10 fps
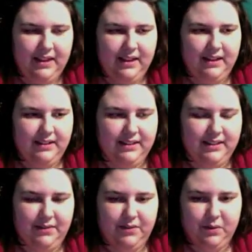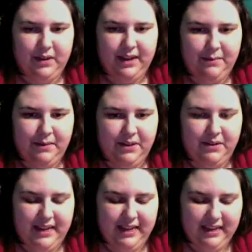stuffed toy I've been
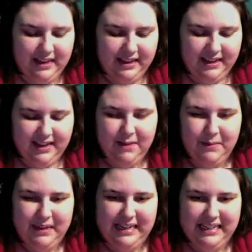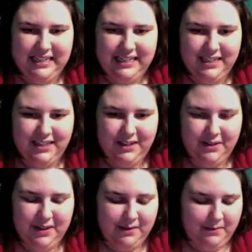doing. Kind of been addicted to
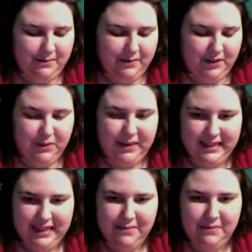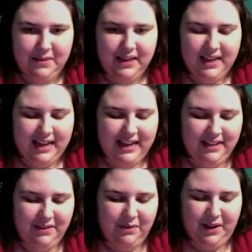doing them. I
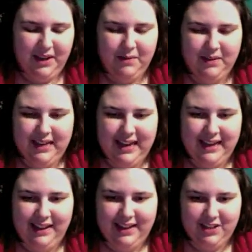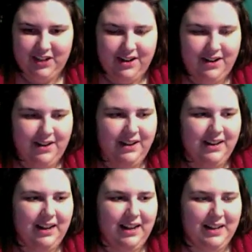love working with the eyelash yarn.
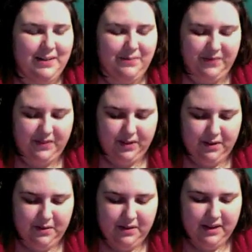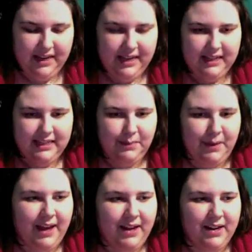So this
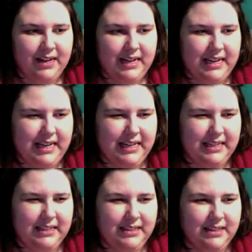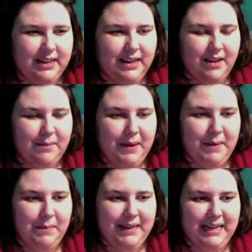pattern is Baby
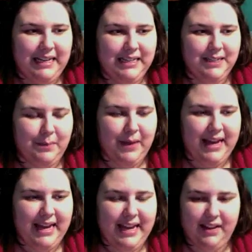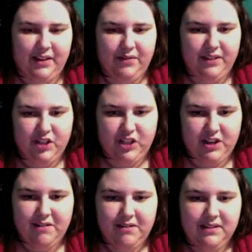Bunnies by Helen
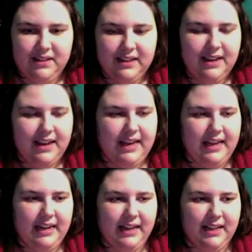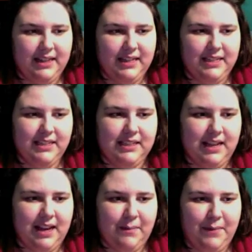Fitzgerald, and I got this
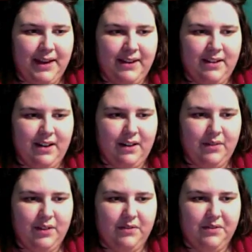pattern off of